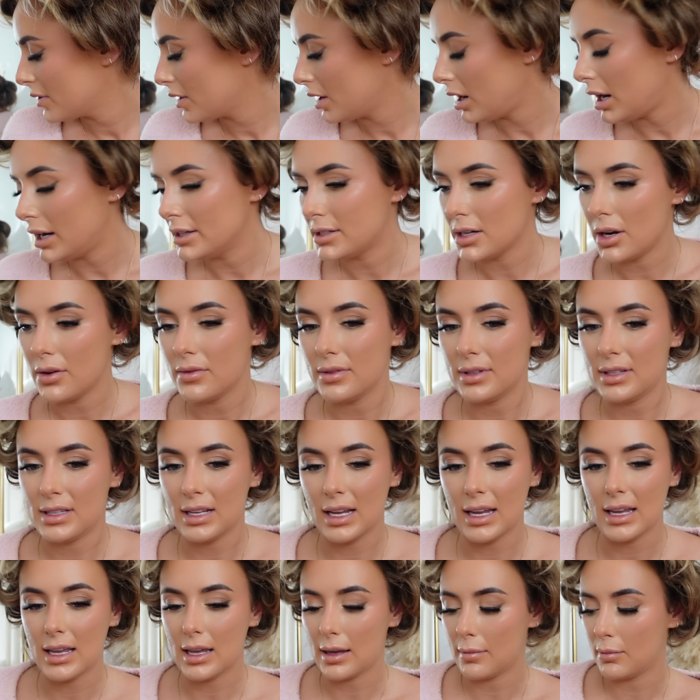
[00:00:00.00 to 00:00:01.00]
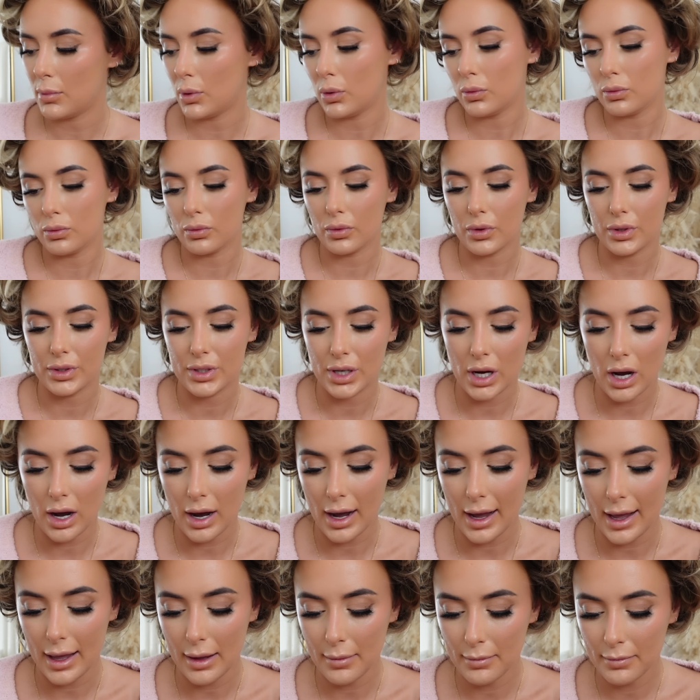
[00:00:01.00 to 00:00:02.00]
I don't see him all the
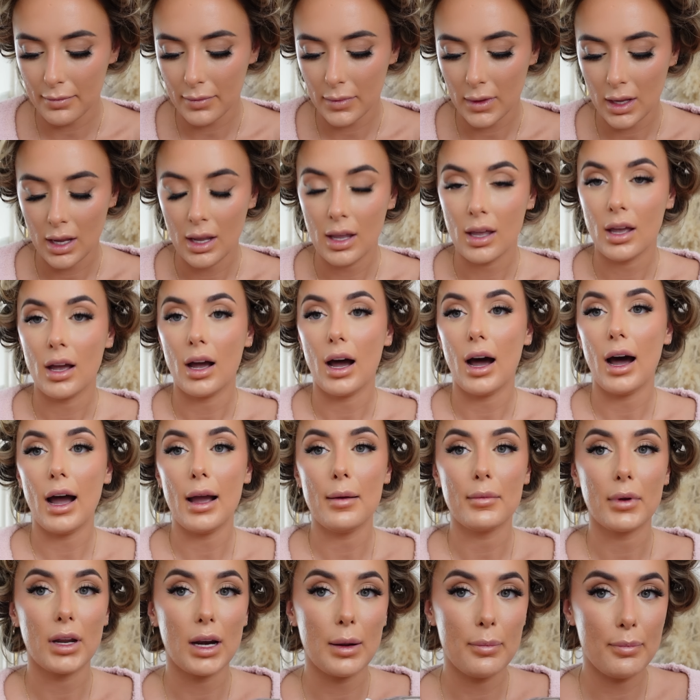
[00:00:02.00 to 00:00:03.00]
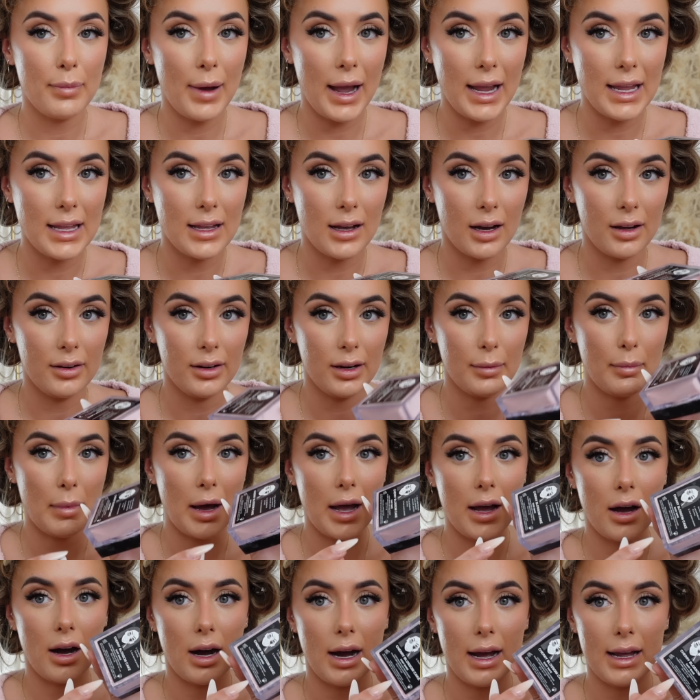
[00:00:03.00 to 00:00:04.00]
time. I'm going to bake under my
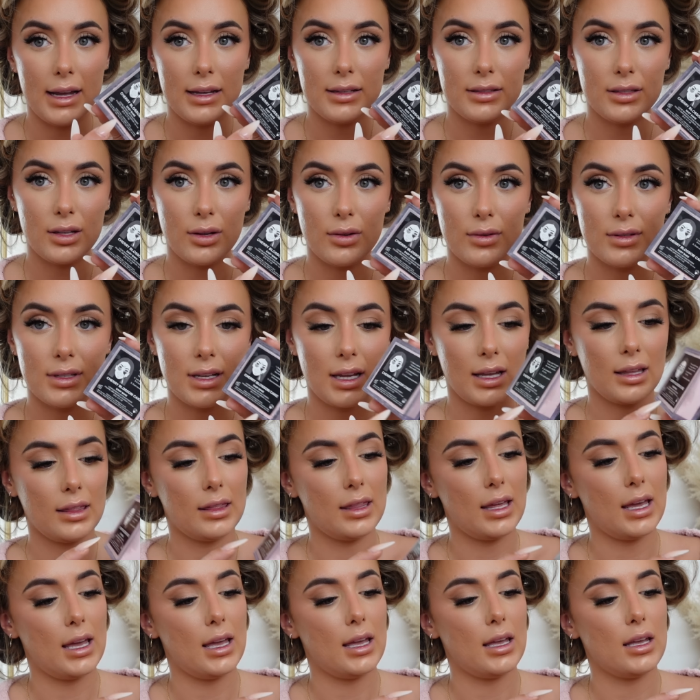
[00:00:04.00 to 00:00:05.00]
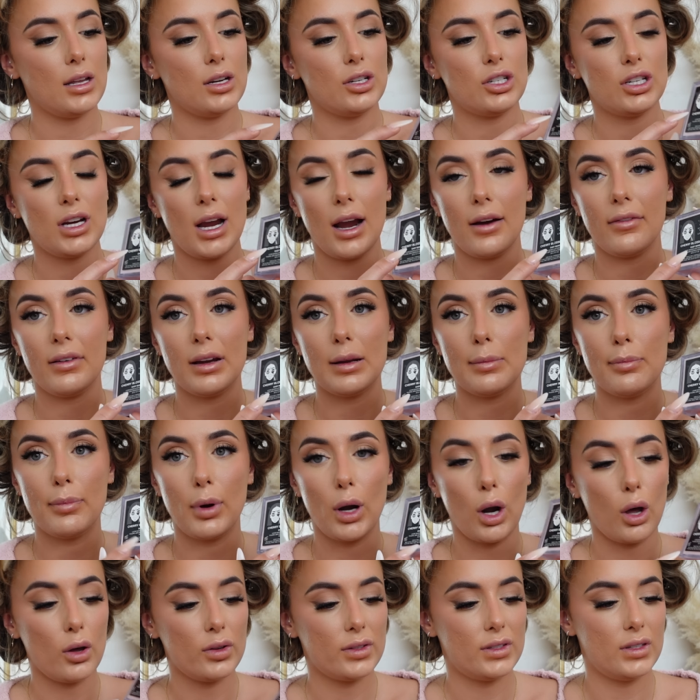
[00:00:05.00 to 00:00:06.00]
eyes using the Cherry
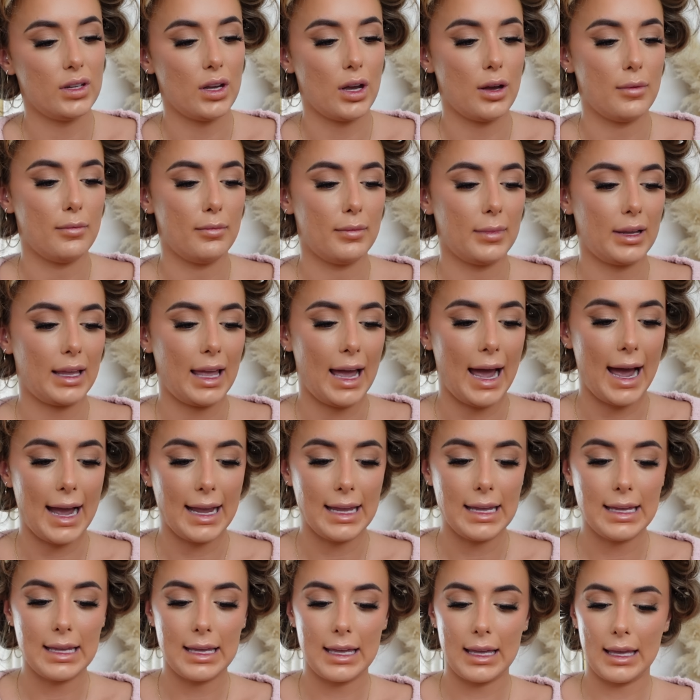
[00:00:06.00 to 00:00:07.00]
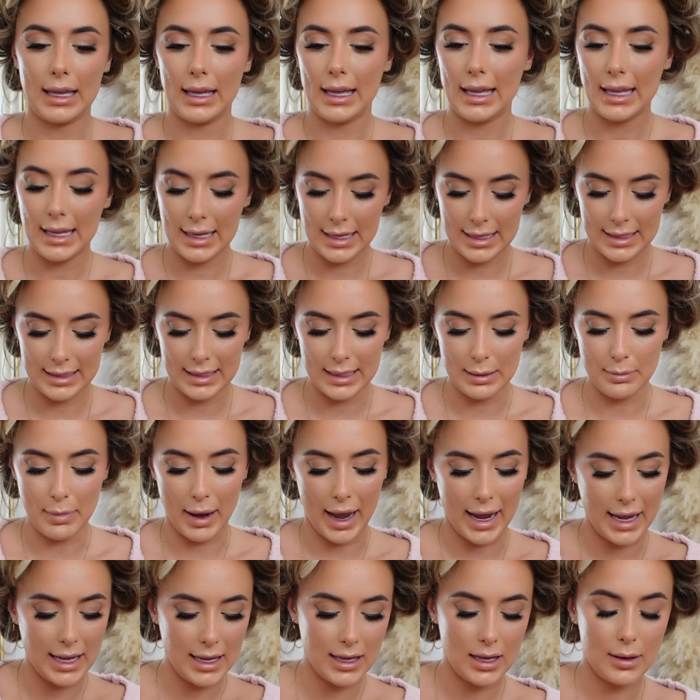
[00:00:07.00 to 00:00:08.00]
Blossom Cake Easy
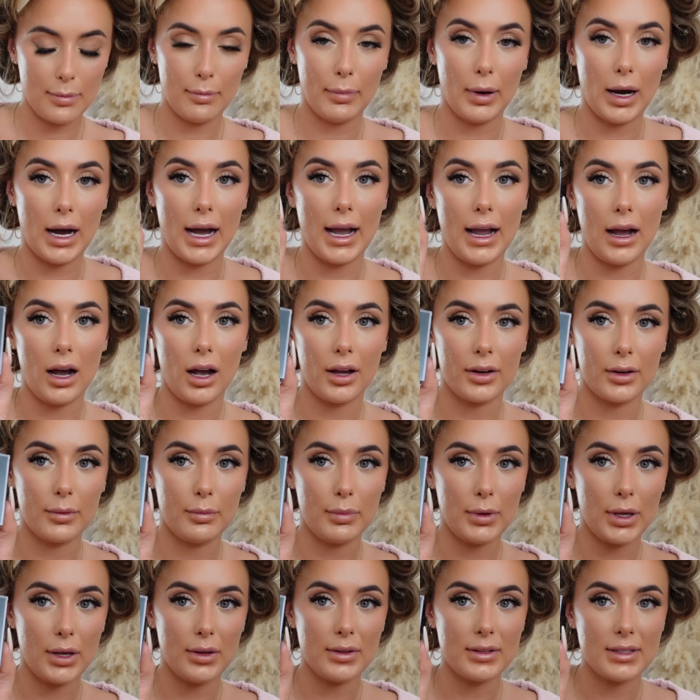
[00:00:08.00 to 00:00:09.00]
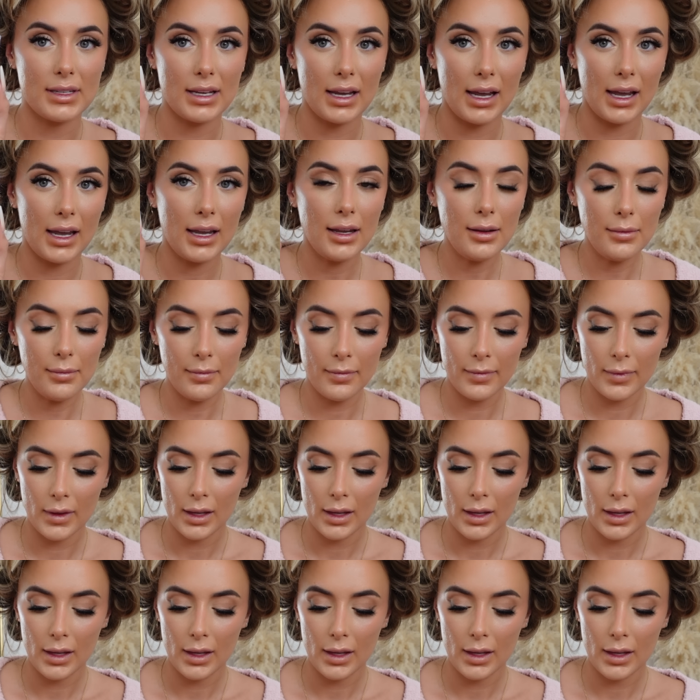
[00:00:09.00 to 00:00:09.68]
Bake by Huda Beauty.